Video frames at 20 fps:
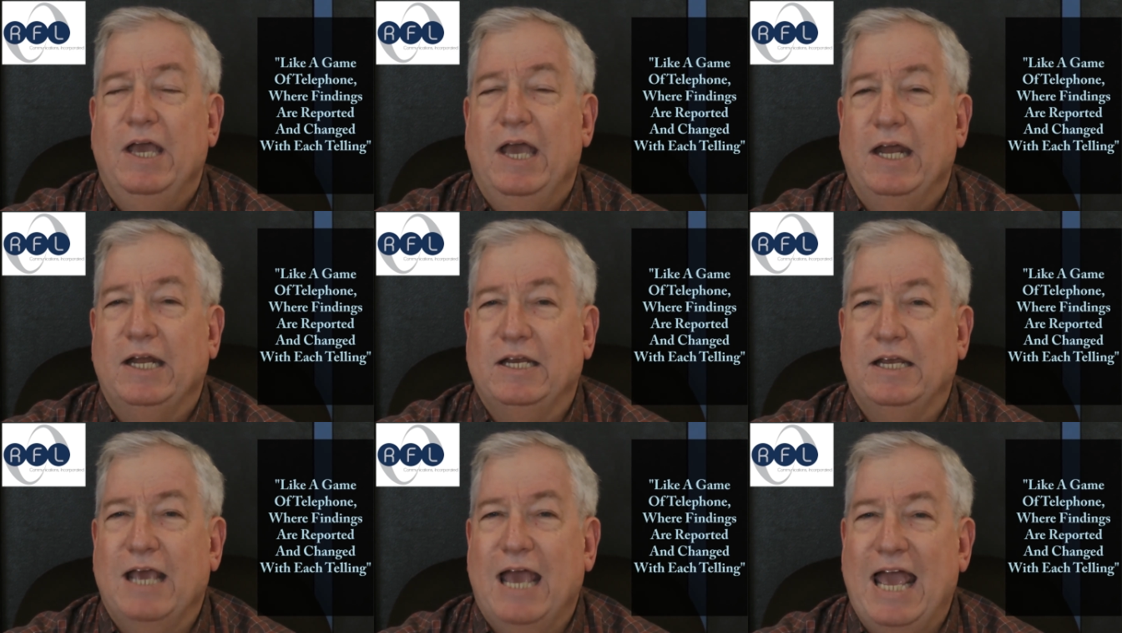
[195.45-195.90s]

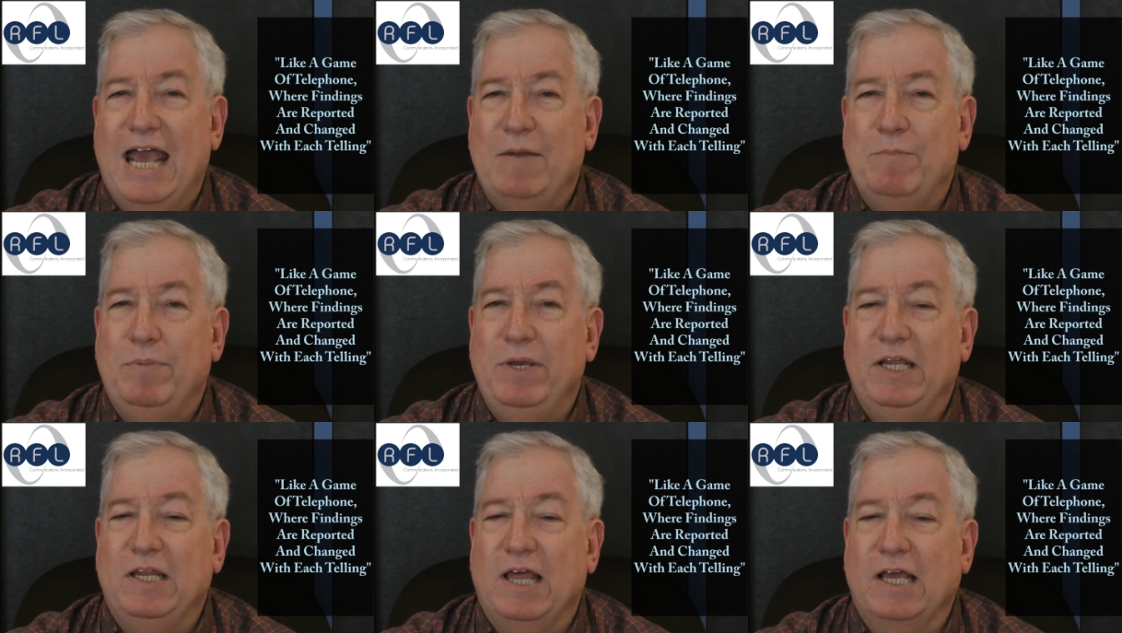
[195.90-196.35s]
"It can
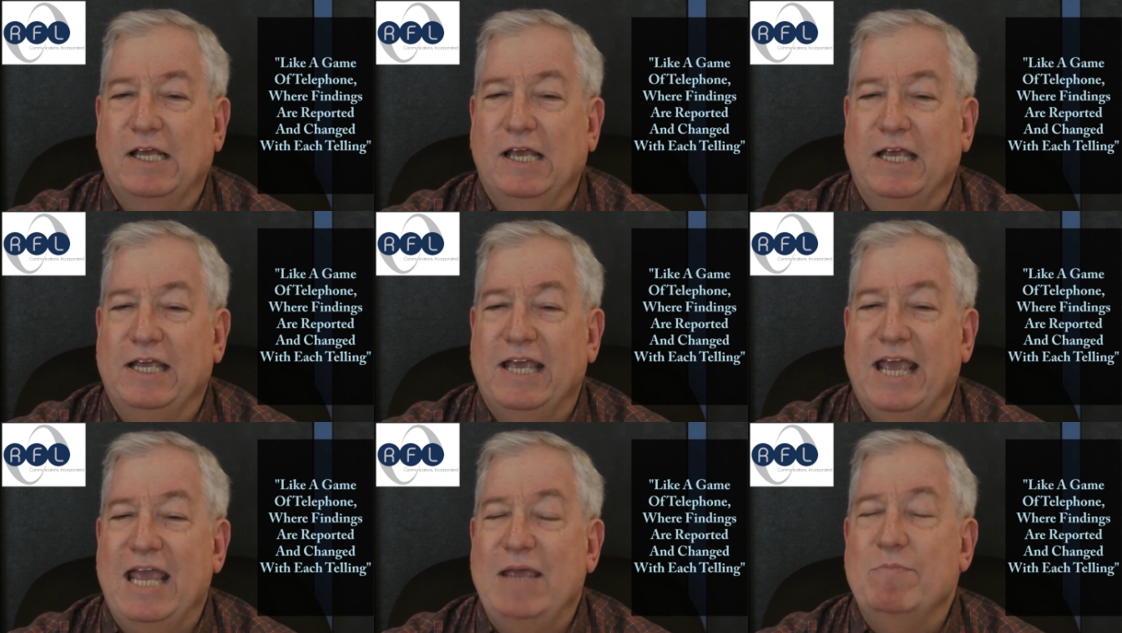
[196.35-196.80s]
be like
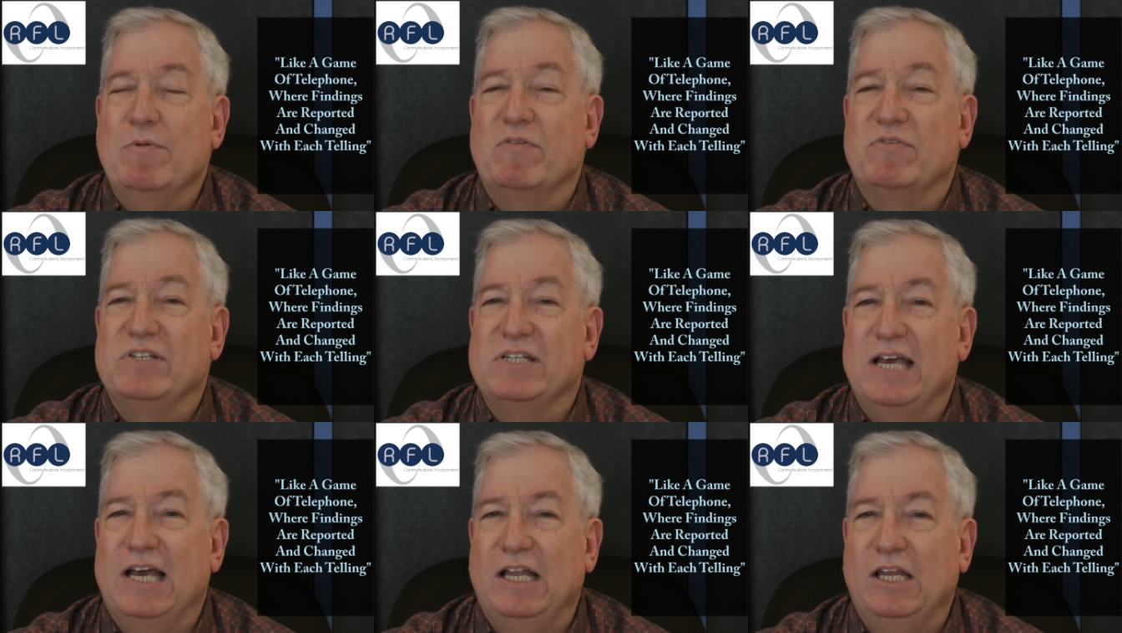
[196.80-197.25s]
a game
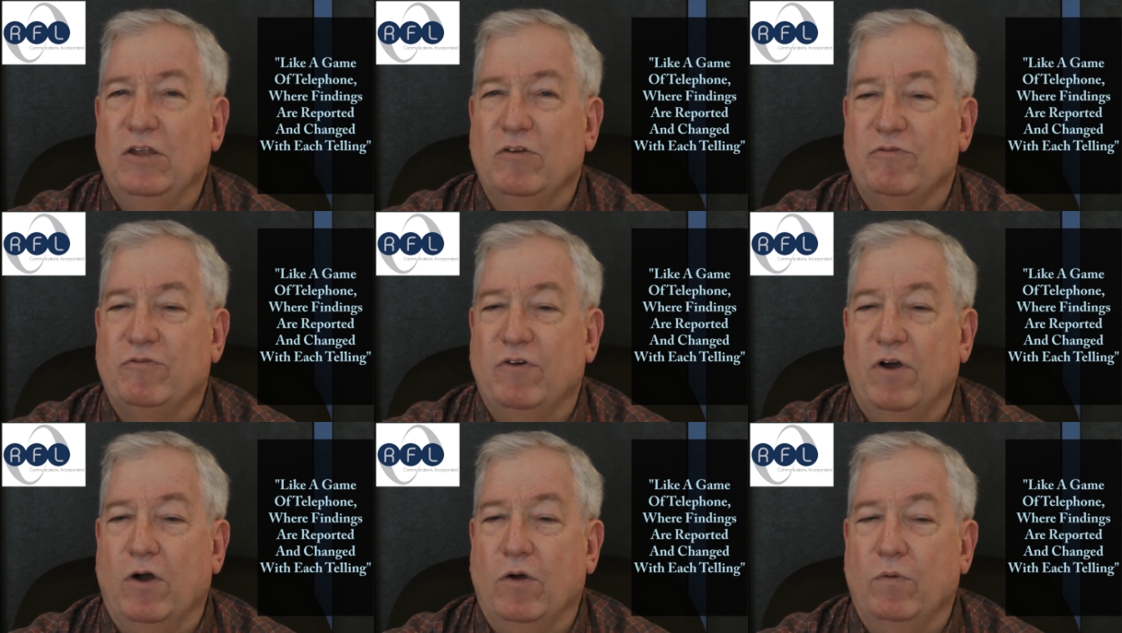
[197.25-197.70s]
of
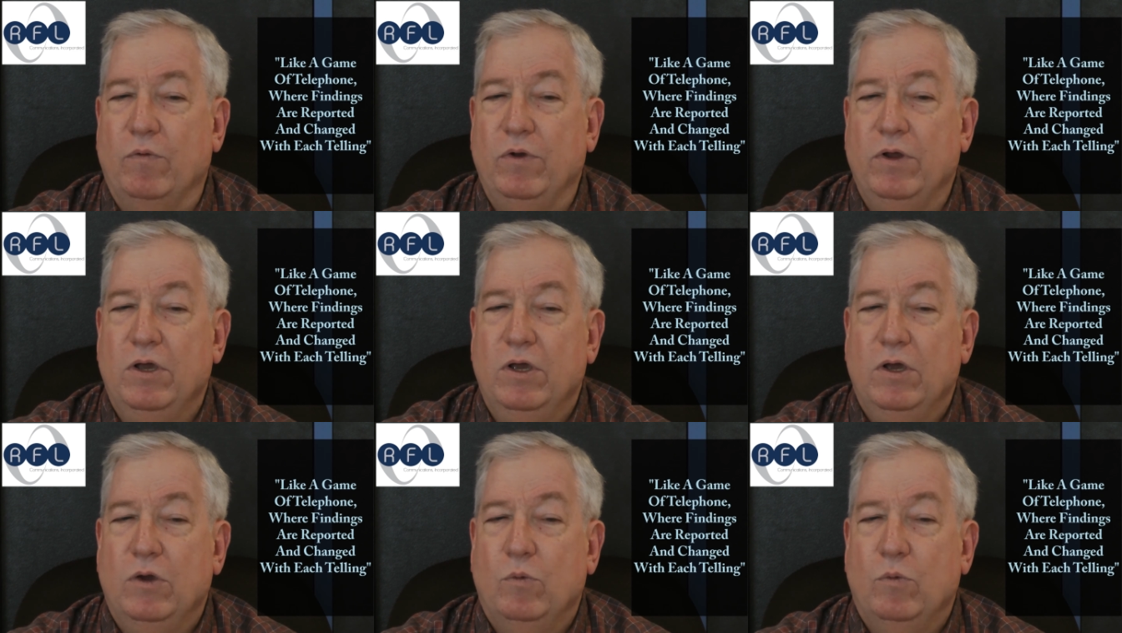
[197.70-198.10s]
telephone